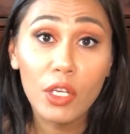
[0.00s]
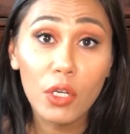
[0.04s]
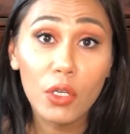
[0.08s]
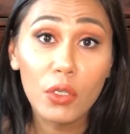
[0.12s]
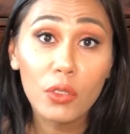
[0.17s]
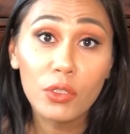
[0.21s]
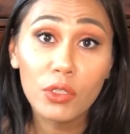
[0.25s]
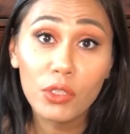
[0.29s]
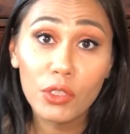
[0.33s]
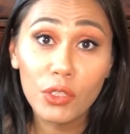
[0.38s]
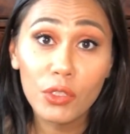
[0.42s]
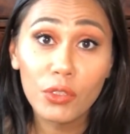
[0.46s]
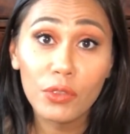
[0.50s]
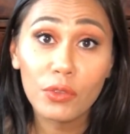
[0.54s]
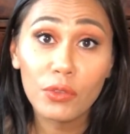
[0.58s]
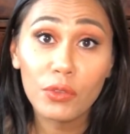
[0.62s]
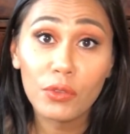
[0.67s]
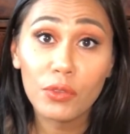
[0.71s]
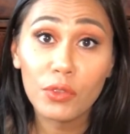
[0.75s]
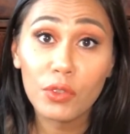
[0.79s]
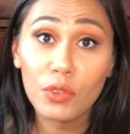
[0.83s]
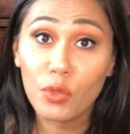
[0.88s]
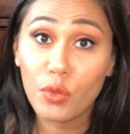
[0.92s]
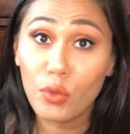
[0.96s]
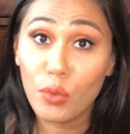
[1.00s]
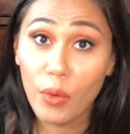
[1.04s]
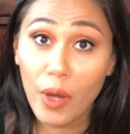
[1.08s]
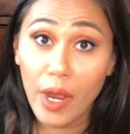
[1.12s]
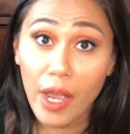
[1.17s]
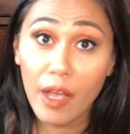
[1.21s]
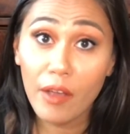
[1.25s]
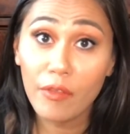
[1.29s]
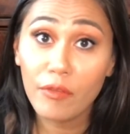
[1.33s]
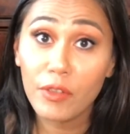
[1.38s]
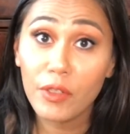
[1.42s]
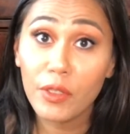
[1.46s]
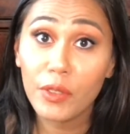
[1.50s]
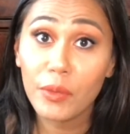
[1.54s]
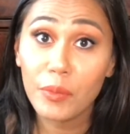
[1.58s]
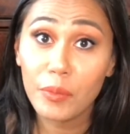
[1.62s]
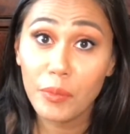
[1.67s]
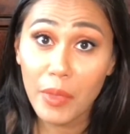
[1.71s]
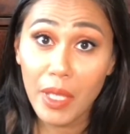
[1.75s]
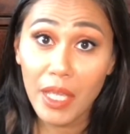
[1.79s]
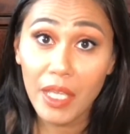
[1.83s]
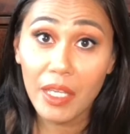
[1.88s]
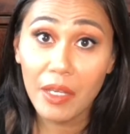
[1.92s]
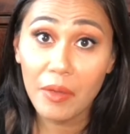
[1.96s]
go-to travel
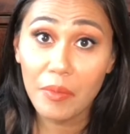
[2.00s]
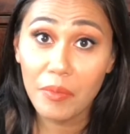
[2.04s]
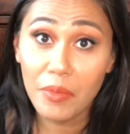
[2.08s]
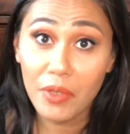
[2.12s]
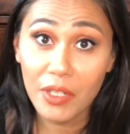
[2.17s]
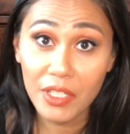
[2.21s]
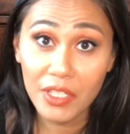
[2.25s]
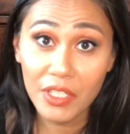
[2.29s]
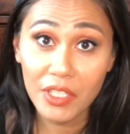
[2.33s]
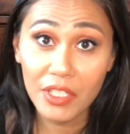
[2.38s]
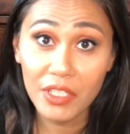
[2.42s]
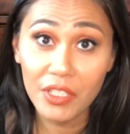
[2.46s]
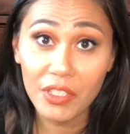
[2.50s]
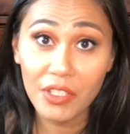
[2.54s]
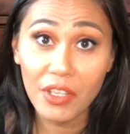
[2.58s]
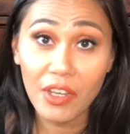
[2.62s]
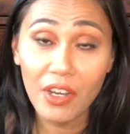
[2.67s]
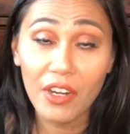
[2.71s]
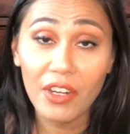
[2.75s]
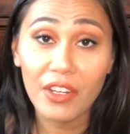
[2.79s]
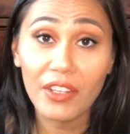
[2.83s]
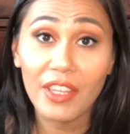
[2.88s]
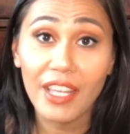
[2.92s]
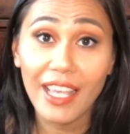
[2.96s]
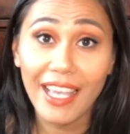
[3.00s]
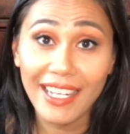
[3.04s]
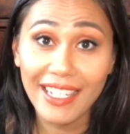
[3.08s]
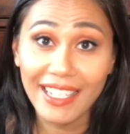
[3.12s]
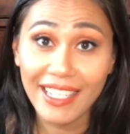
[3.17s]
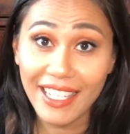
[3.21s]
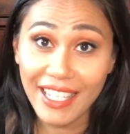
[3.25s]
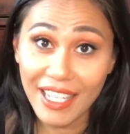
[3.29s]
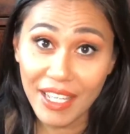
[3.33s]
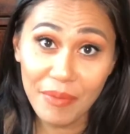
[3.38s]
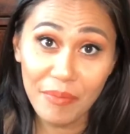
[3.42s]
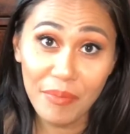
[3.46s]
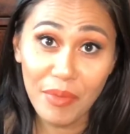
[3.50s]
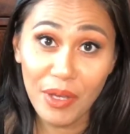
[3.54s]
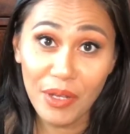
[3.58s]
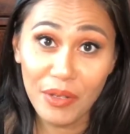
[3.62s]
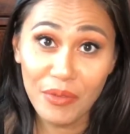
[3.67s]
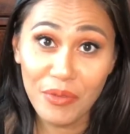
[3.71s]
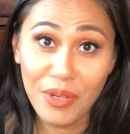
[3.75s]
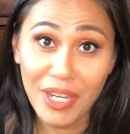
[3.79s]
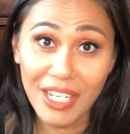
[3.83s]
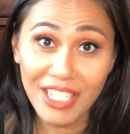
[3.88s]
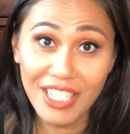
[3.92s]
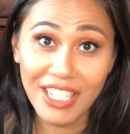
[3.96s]
makeup brushes are, then keep
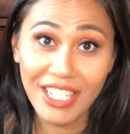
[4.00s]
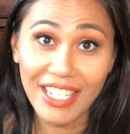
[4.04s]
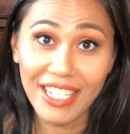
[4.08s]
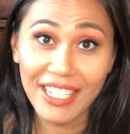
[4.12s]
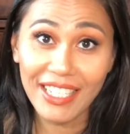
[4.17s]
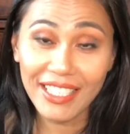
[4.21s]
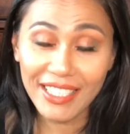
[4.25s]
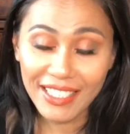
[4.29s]
on watching.